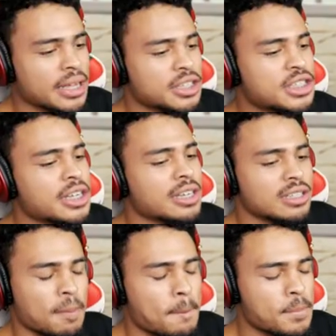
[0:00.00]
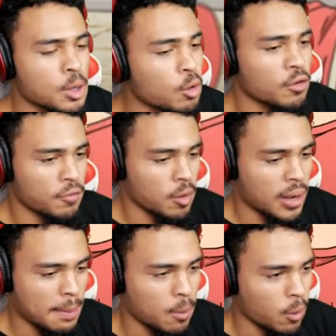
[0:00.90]
Shit is beautiful,
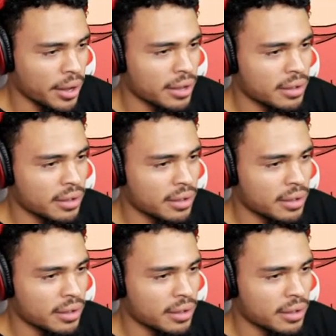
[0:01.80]
my boy.